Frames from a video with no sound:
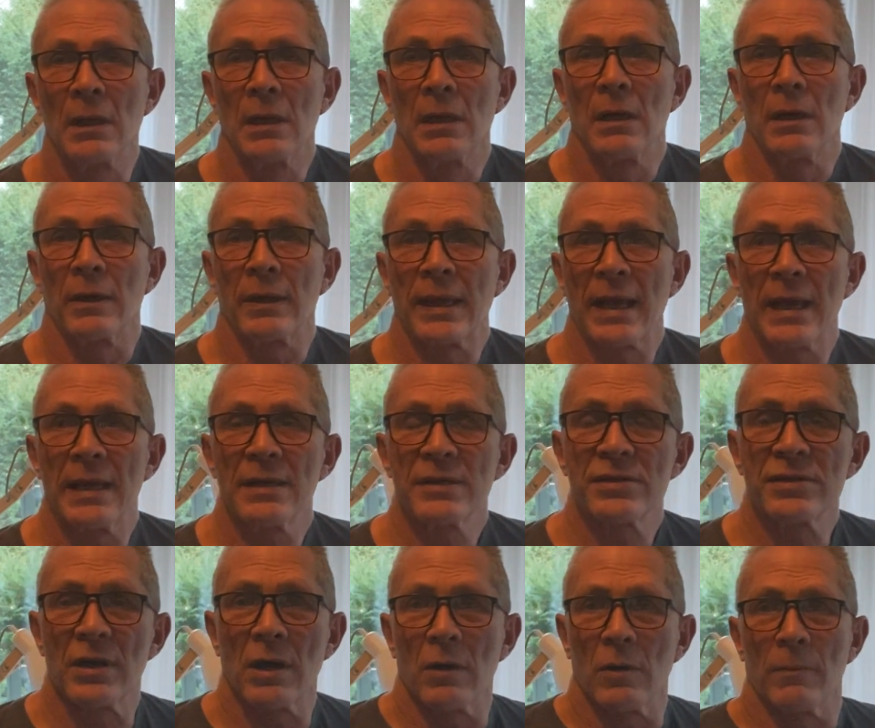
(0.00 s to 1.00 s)
Okay,
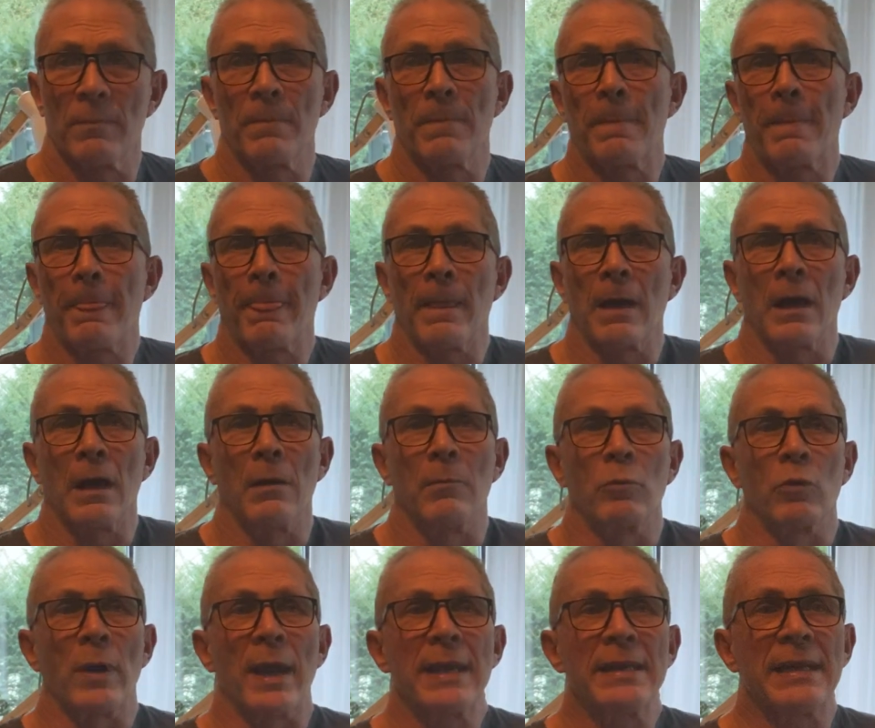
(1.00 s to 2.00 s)
so
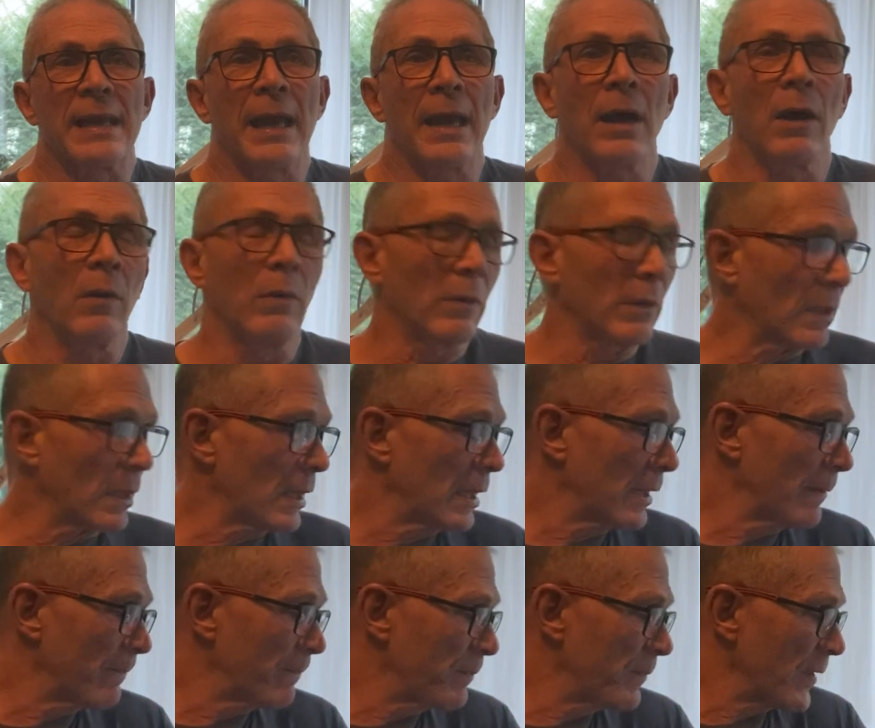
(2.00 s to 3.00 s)
right
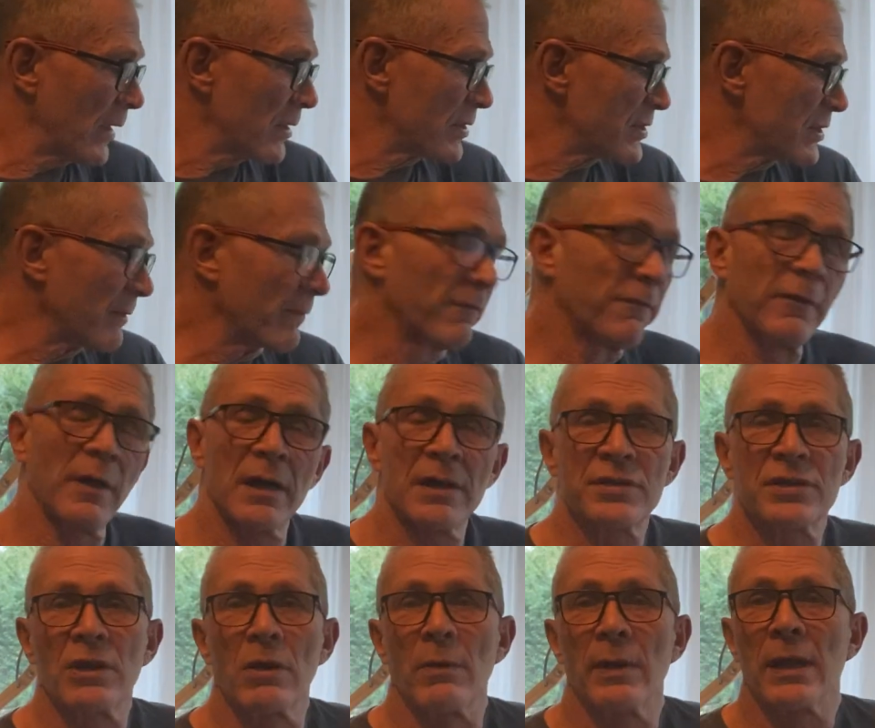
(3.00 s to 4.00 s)
now there's some
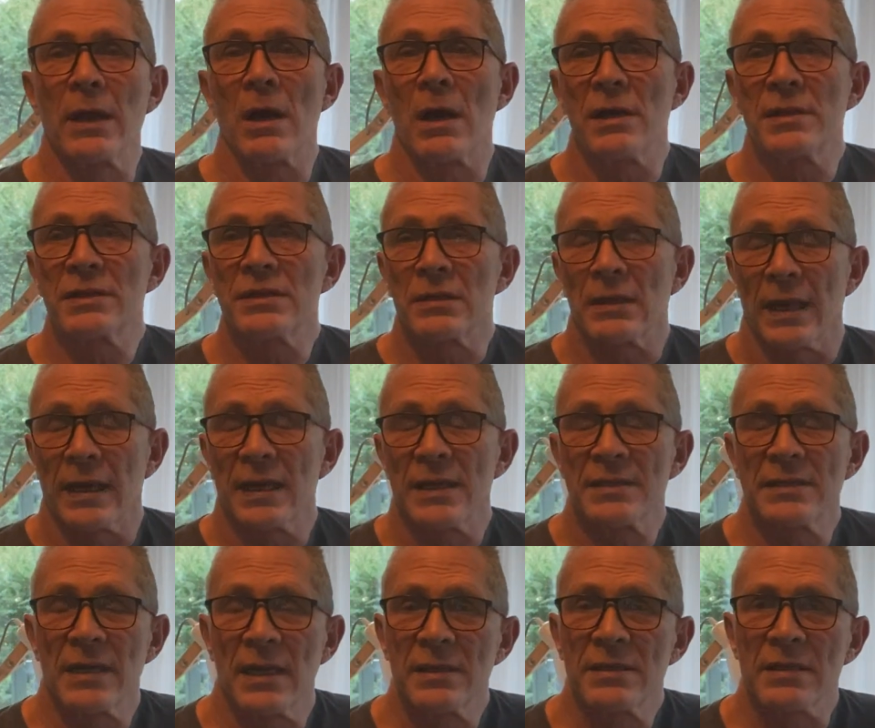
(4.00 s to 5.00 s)
flux going on. So like I
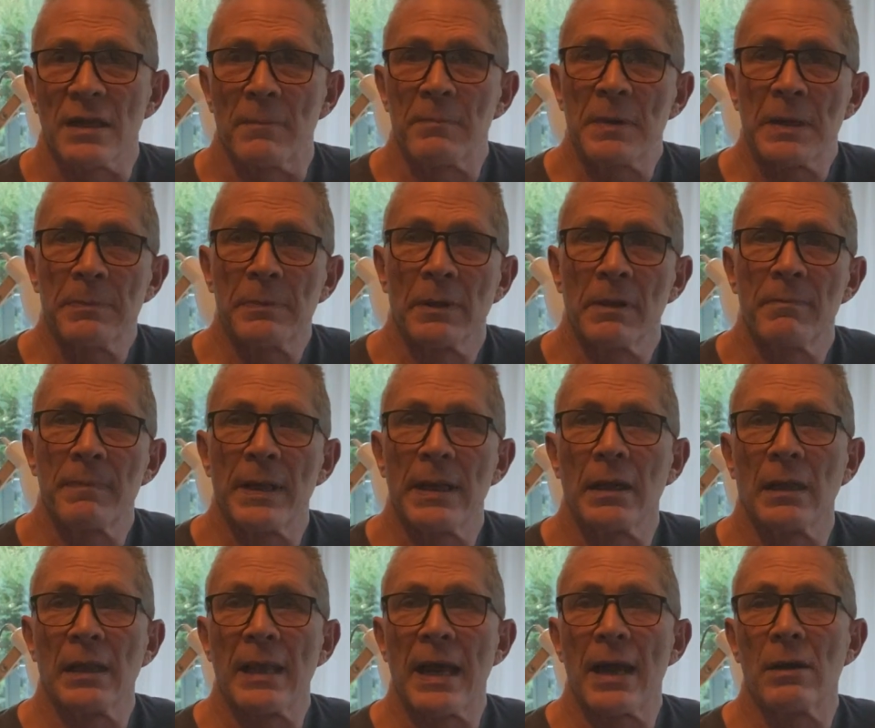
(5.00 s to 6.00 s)
said, some people have been
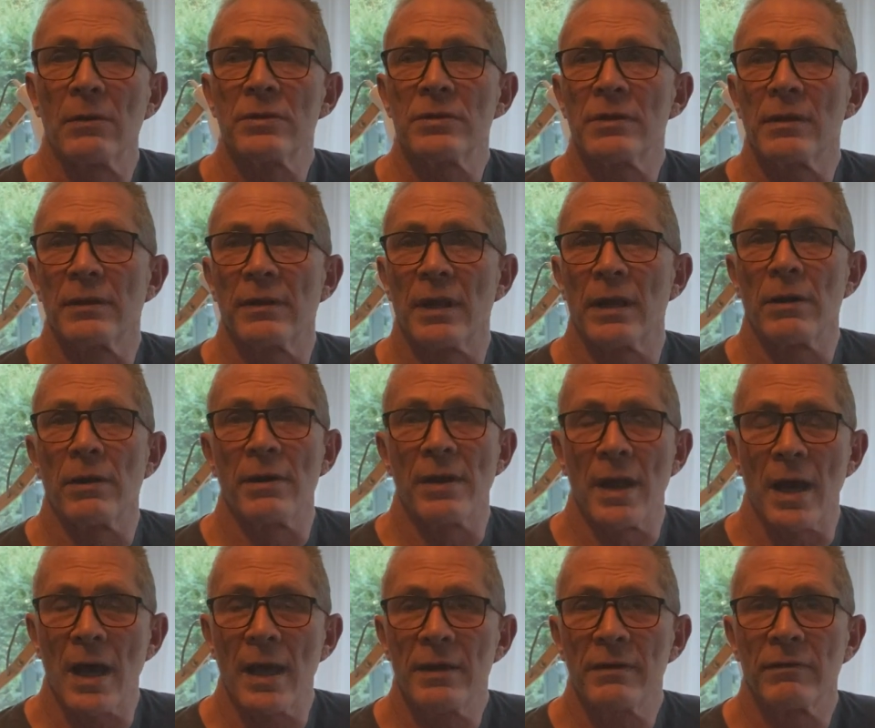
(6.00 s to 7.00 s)
allowed that are
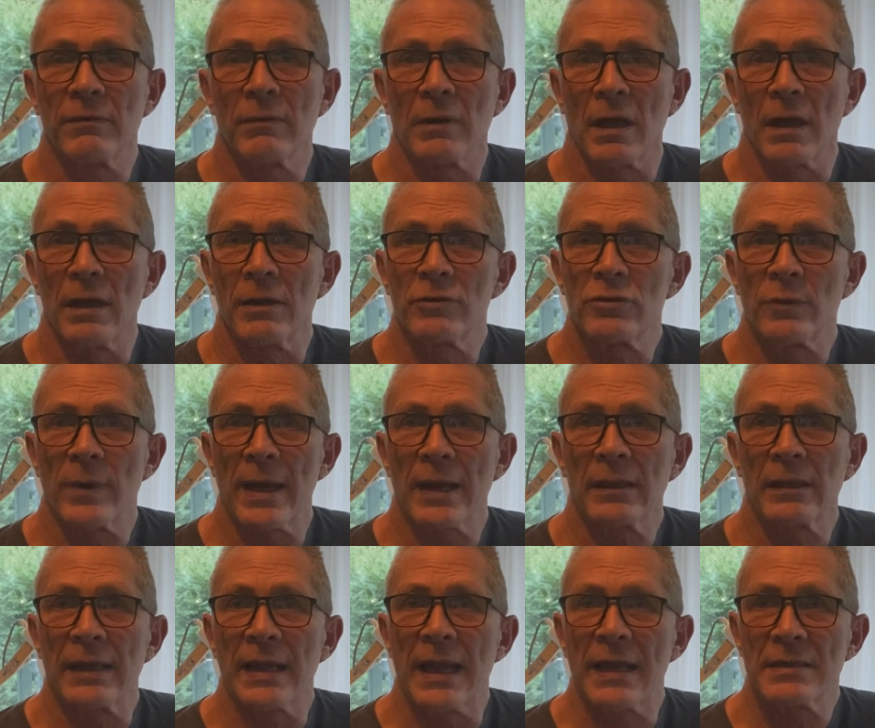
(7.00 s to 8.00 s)
not
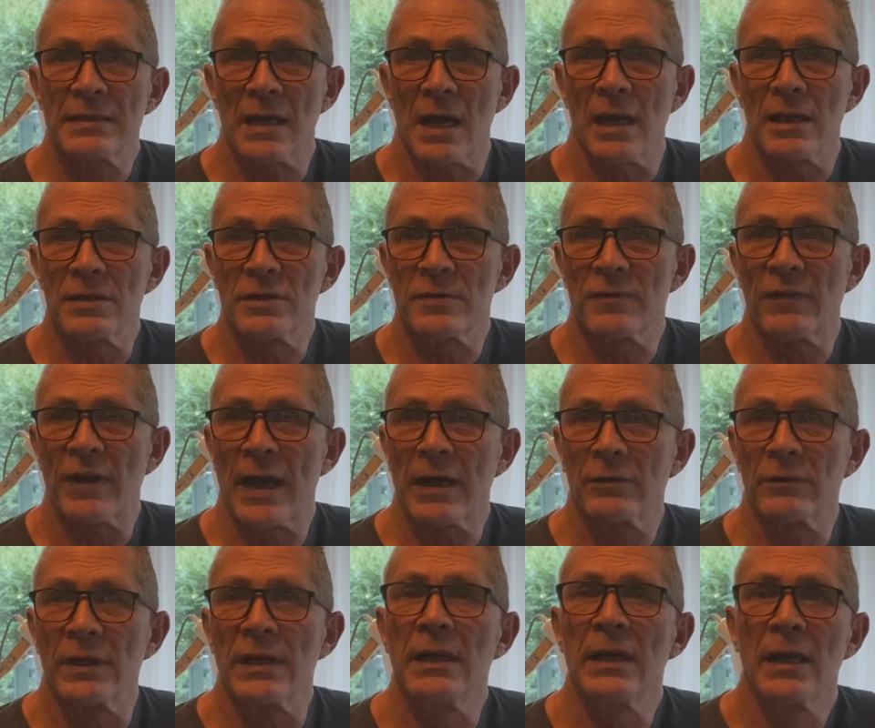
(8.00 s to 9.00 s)
directly at Todd's
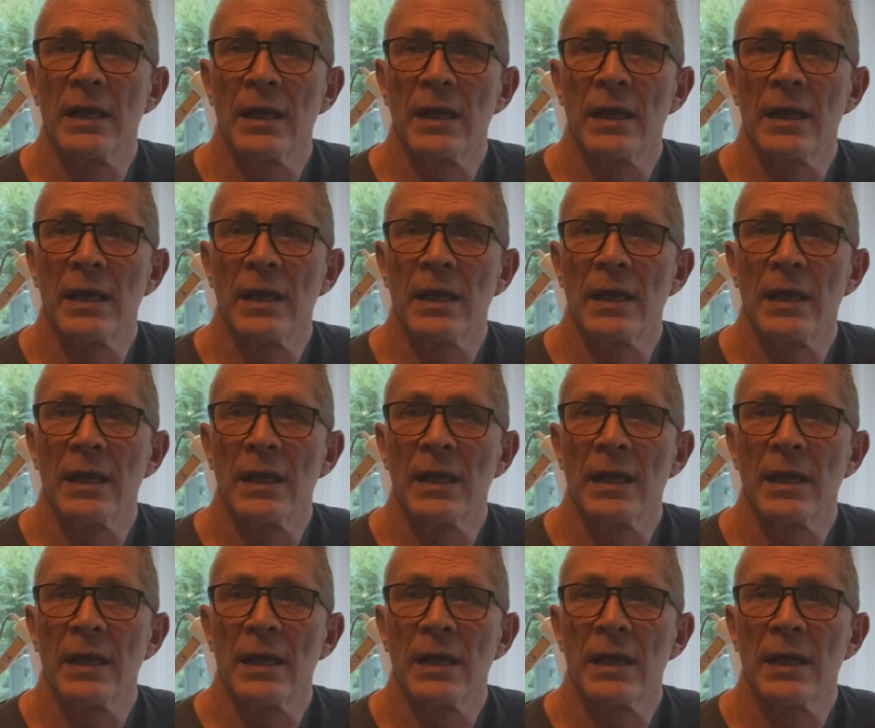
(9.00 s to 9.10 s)
factory,